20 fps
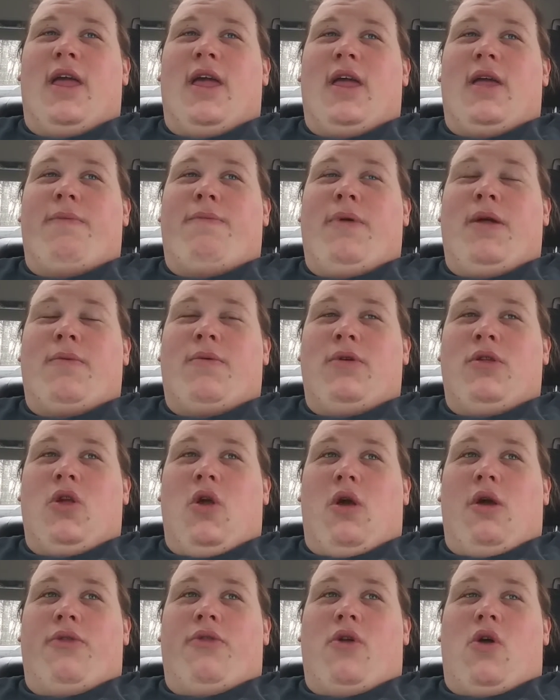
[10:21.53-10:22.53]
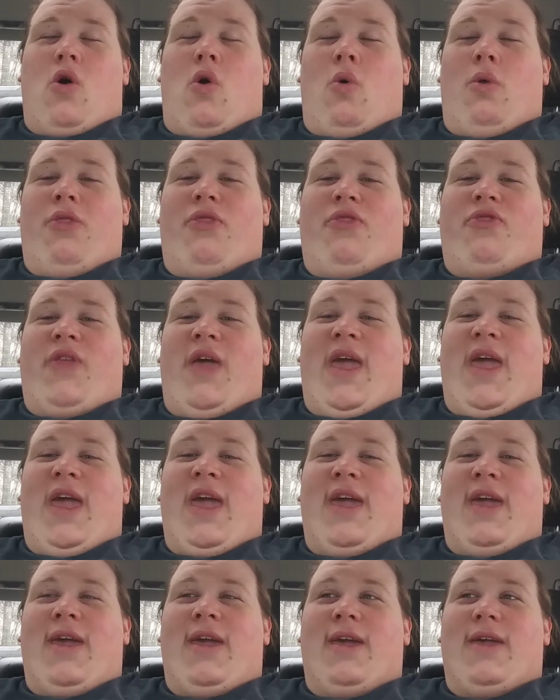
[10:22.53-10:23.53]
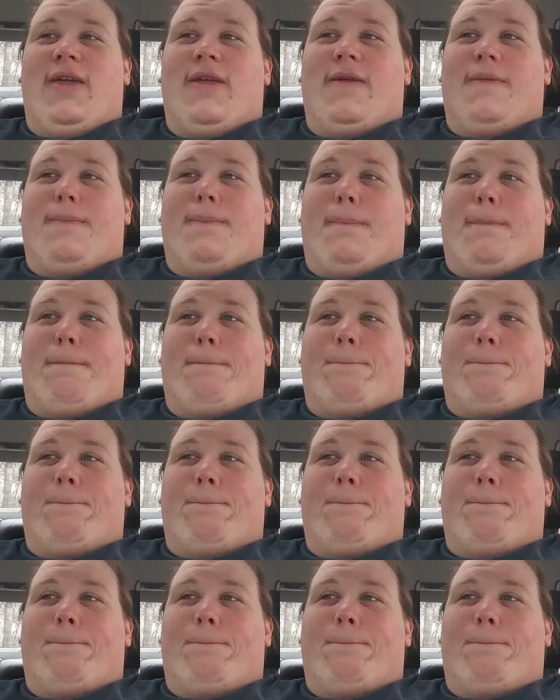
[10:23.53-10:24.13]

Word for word: and people doing their own thing